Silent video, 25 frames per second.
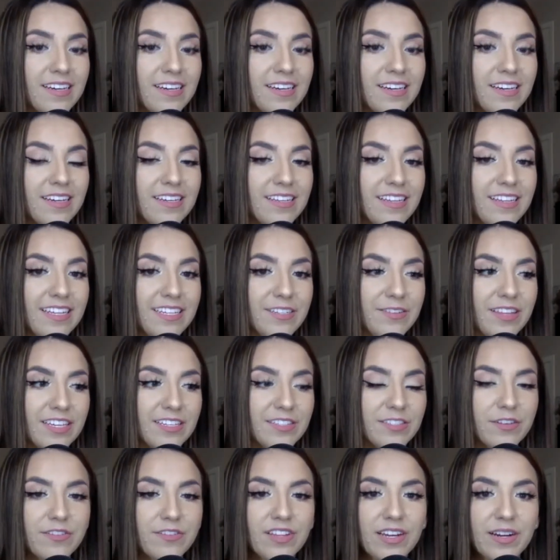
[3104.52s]
they do things
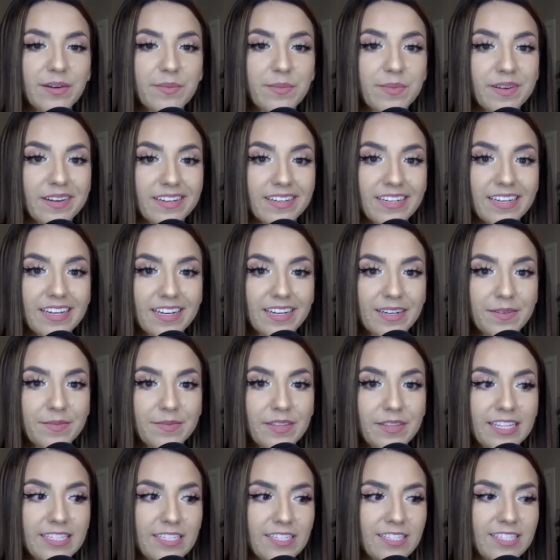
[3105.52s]
over there, but
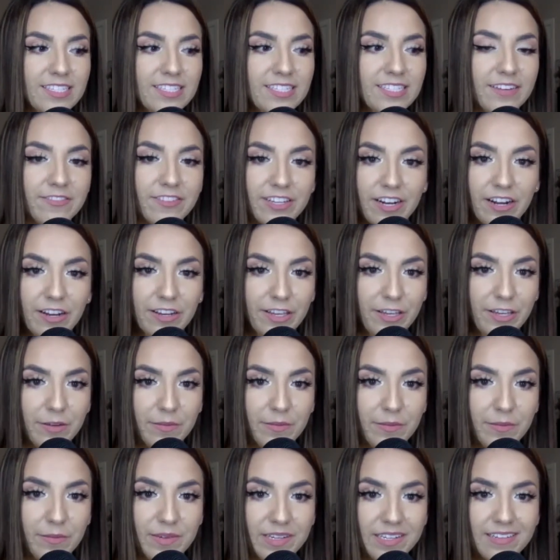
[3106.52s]
it's definitely not
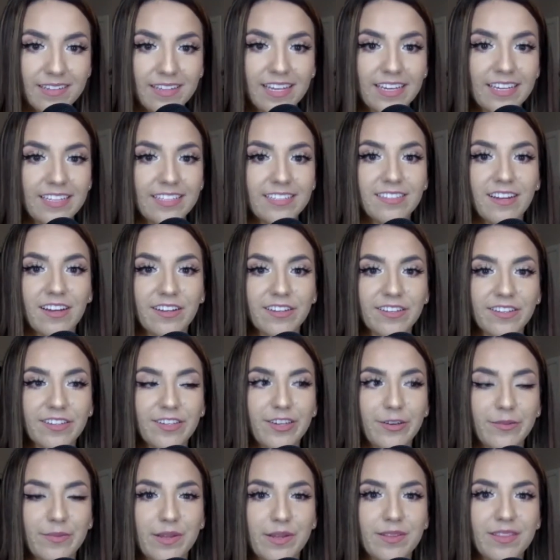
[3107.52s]
human. Like it's not
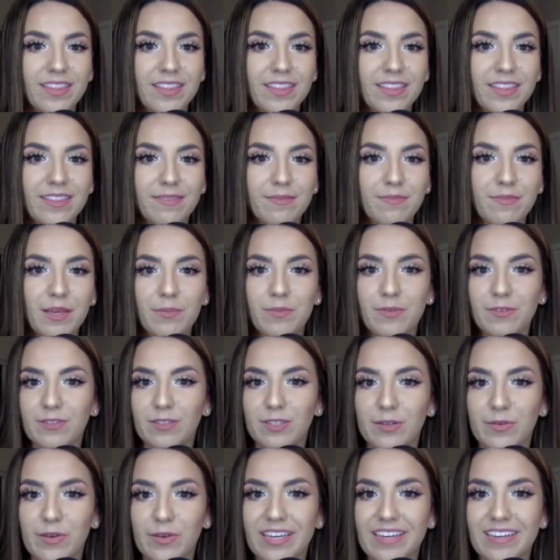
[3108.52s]
human people
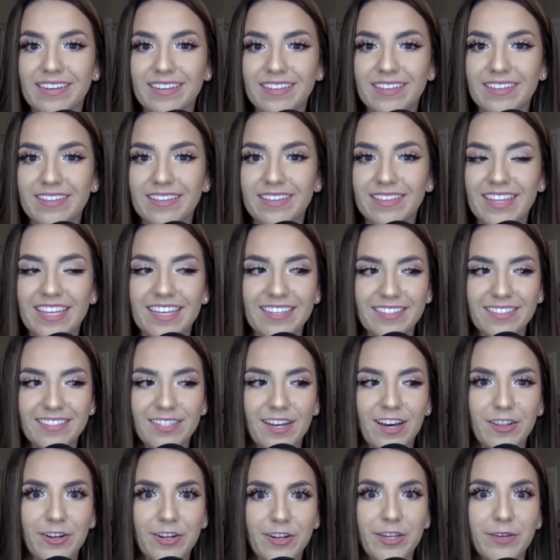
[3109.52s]
doing things
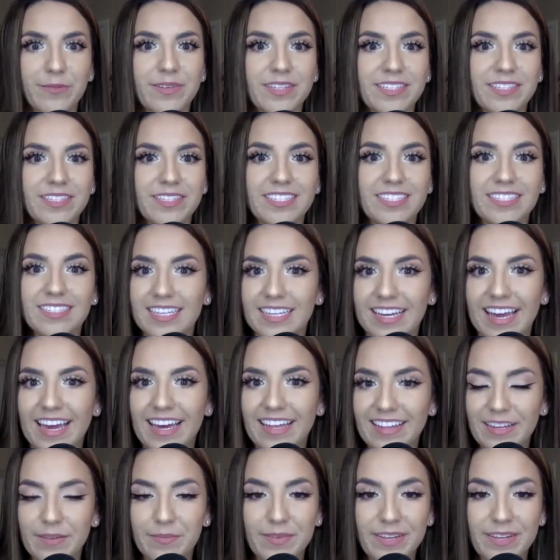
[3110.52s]
to other humans. It's like
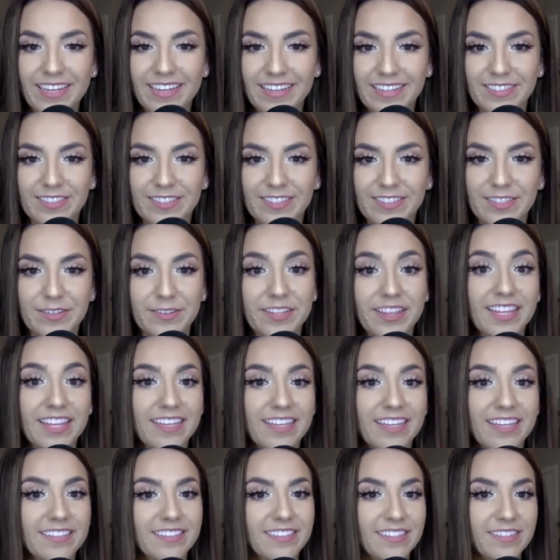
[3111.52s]
alien beings doing
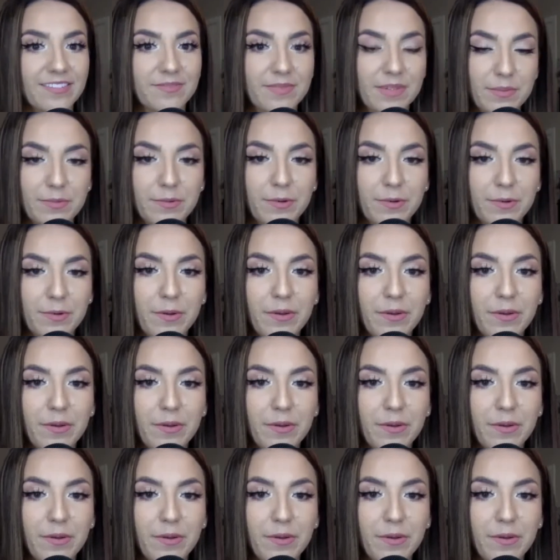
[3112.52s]
things to people.